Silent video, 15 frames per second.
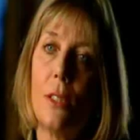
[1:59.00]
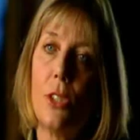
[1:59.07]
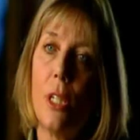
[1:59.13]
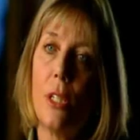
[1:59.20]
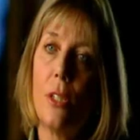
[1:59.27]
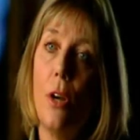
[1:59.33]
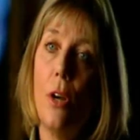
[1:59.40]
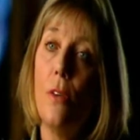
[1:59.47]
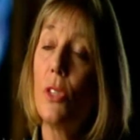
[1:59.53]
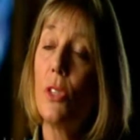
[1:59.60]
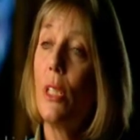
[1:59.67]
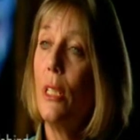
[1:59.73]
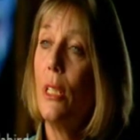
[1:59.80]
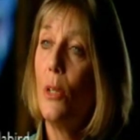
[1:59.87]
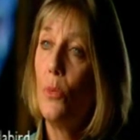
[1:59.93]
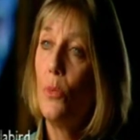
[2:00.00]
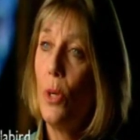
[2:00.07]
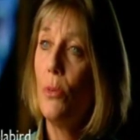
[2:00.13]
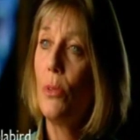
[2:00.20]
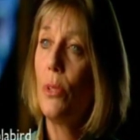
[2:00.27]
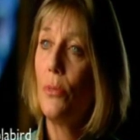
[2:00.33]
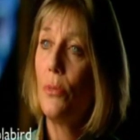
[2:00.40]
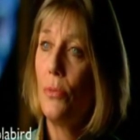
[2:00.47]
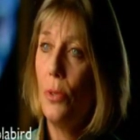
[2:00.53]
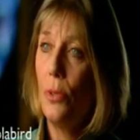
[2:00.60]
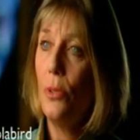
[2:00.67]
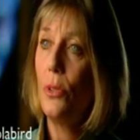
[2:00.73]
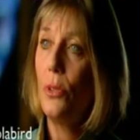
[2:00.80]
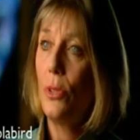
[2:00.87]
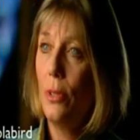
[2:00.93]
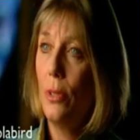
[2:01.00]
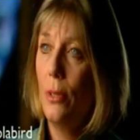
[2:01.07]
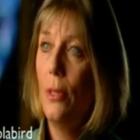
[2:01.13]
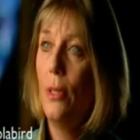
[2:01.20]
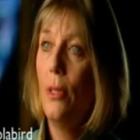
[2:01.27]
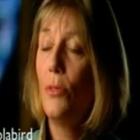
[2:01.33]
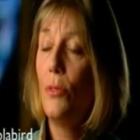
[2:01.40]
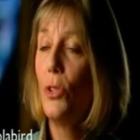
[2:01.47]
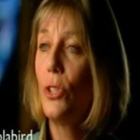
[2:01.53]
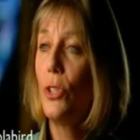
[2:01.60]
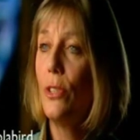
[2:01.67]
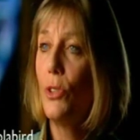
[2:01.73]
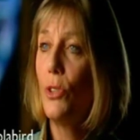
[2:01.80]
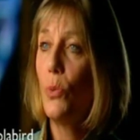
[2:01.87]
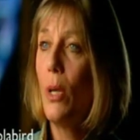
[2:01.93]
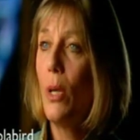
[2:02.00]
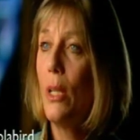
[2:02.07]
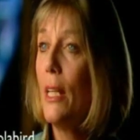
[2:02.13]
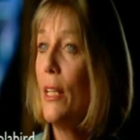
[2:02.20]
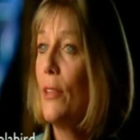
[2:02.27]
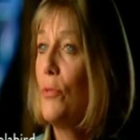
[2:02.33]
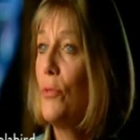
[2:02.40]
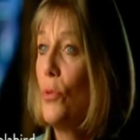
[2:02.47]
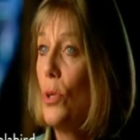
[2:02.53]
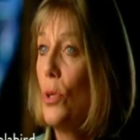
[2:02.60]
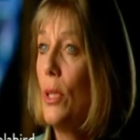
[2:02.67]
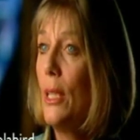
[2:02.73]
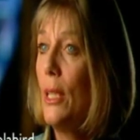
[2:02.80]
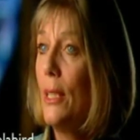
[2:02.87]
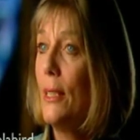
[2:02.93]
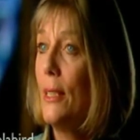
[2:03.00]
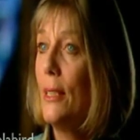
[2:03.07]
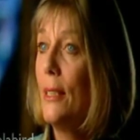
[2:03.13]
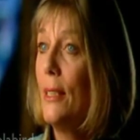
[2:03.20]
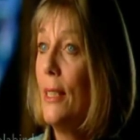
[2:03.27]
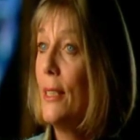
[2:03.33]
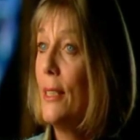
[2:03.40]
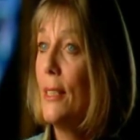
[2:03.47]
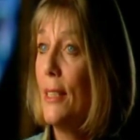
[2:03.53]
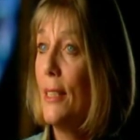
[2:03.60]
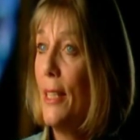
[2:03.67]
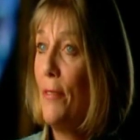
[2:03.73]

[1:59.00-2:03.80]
Tchaikovsky wrote the first version of Swan Lake for his nieces